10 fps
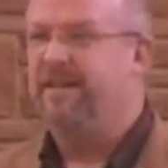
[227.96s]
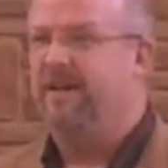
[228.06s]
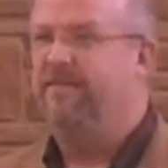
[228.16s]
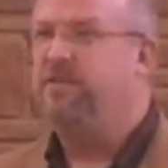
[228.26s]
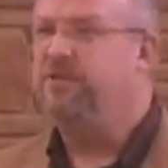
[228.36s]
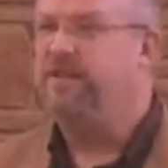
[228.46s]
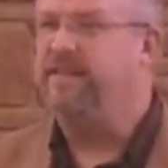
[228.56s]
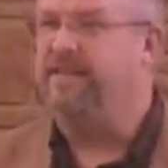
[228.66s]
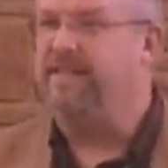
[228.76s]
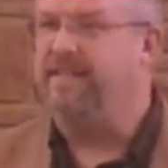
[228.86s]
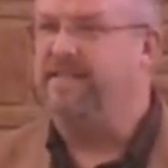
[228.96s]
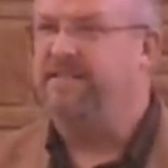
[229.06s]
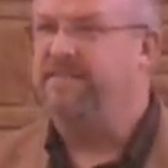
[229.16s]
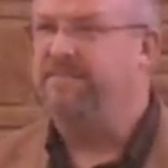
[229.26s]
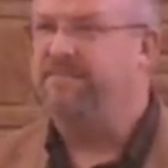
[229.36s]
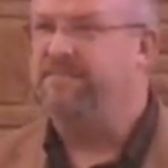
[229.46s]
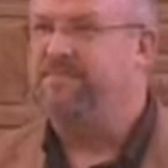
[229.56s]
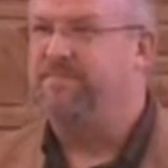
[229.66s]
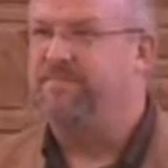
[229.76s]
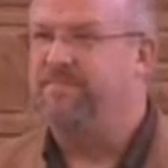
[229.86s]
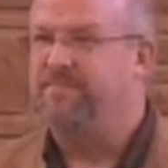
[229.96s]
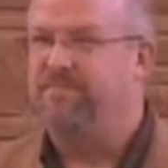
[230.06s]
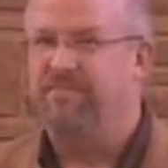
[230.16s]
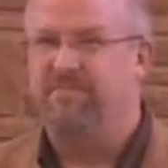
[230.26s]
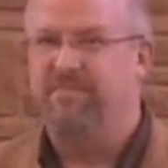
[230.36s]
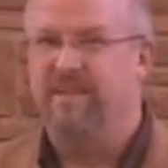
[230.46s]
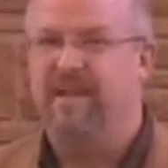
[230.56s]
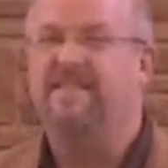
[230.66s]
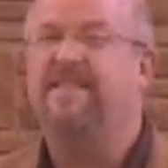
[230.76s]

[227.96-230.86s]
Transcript: of who Jesus is? a